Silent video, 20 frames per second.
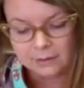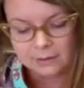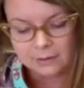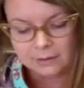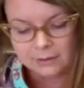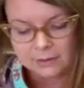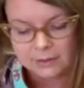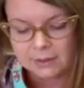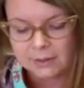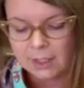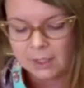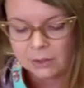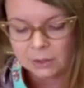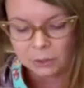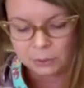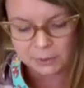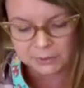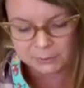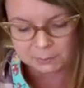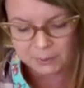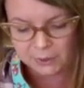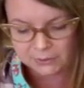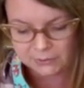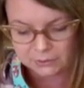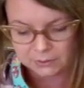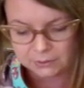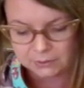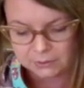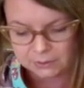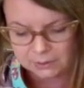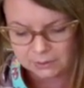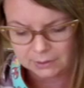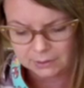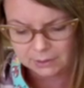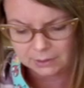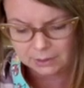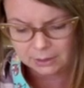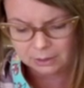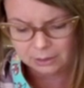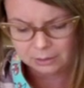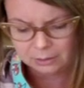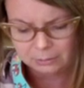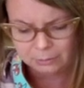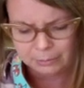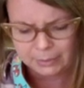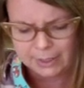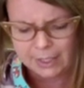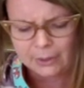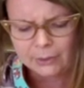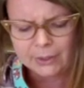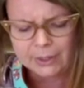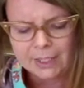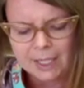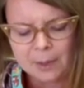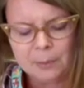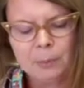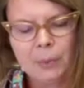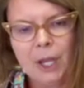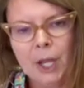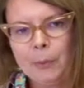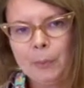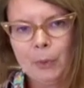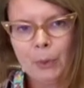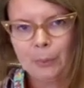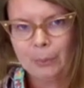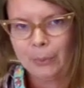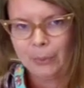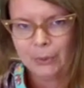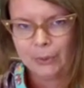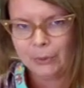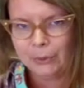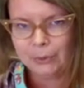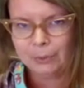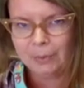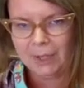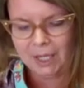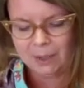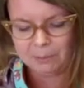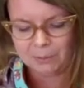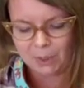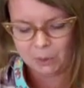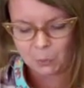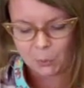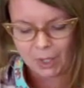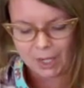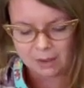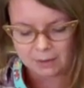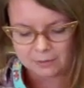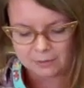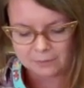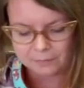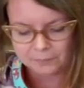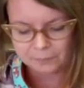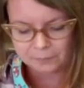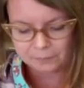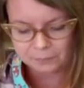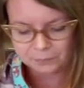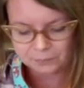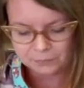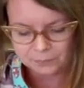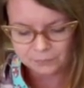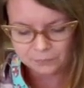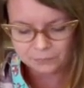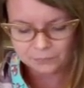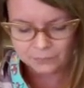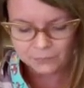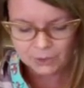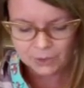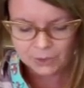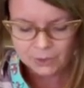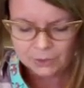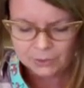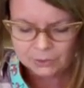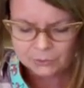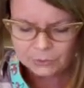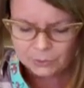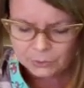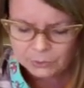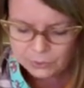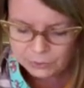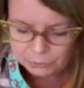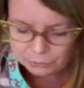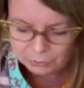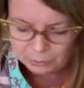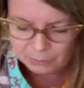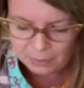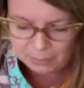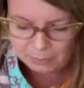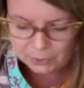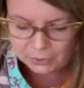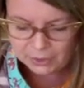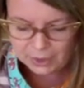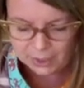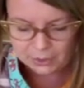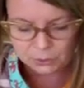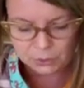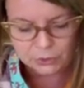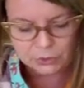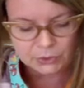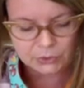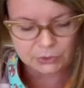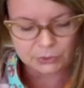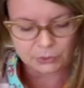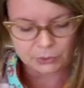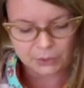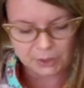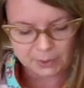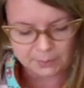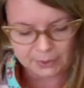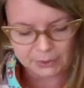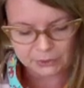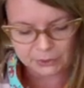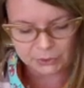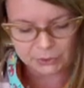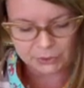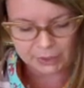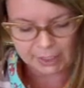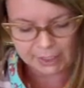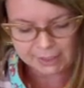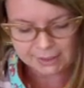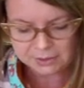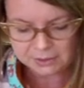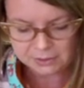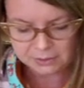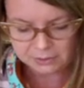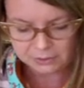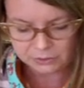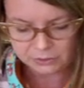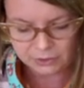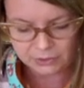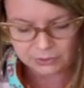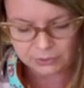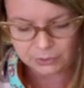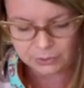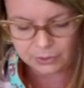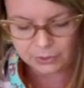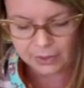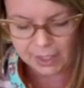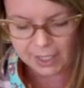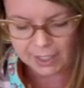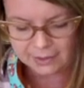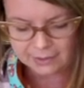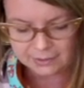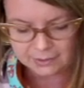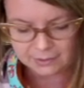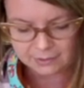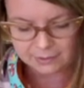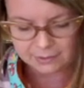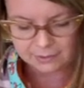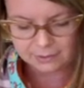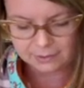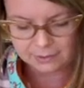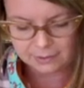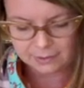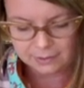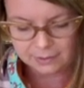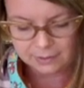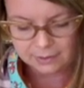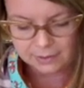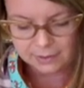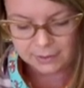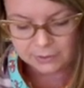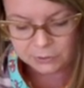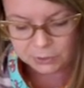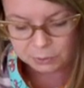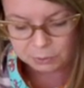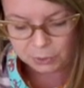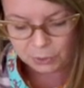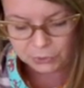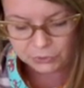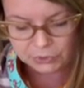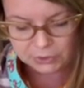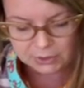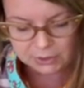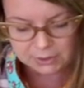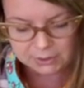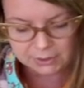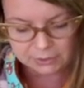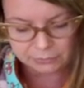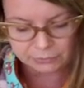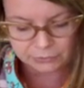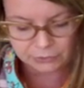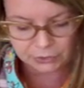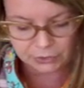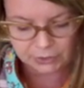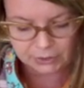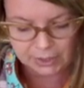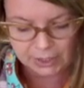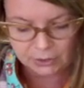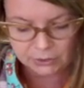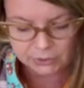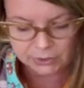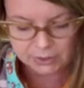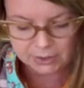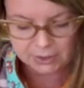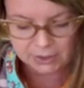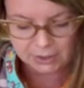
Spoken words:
Sadako was puzzled. "But how can that paper bird make me well?" "Don't you remember that old story about the crane?" Chizuko asked. "It's supposed to live for 1,000